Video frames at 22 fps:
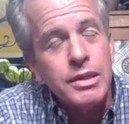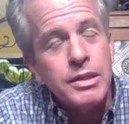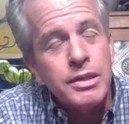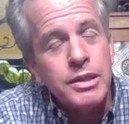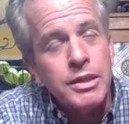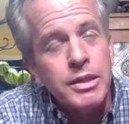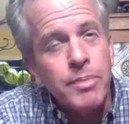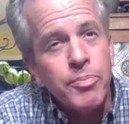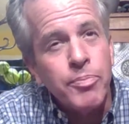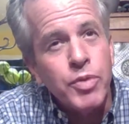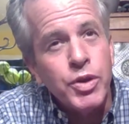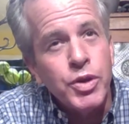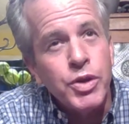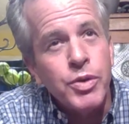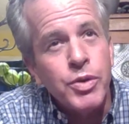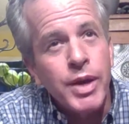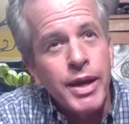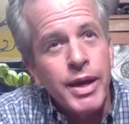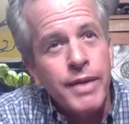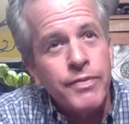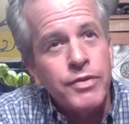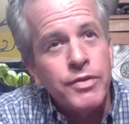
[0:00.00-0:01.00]
something
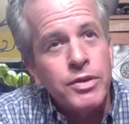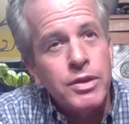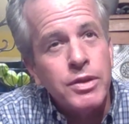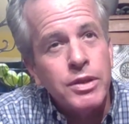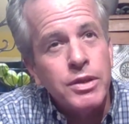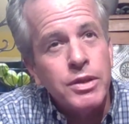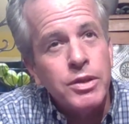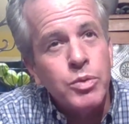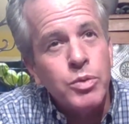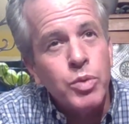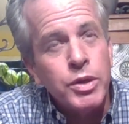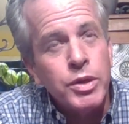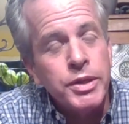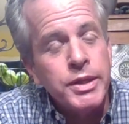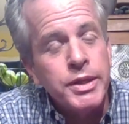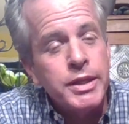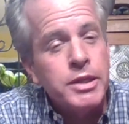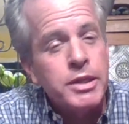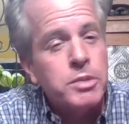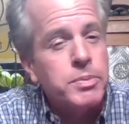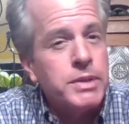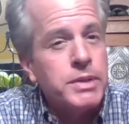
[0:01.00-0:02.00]
you really
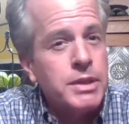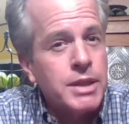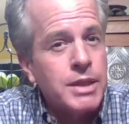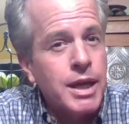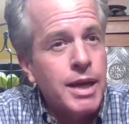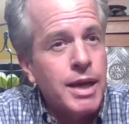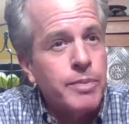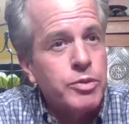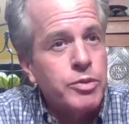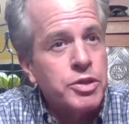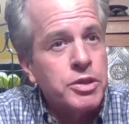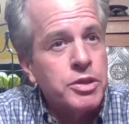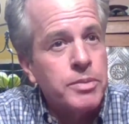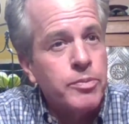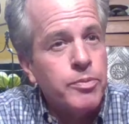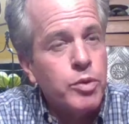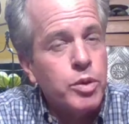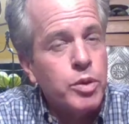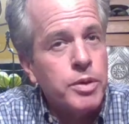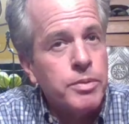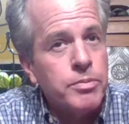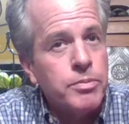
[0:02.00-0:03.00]
need to spend time with
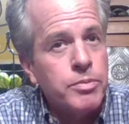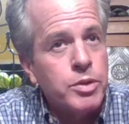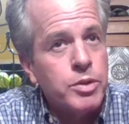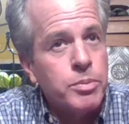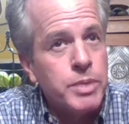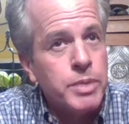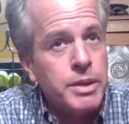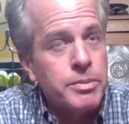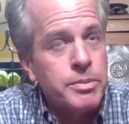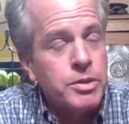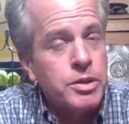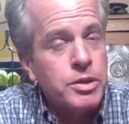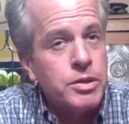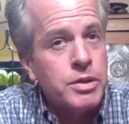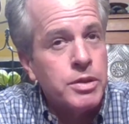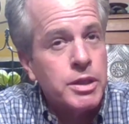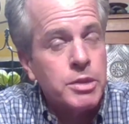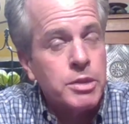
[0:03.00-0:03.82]
someone to be able to do that.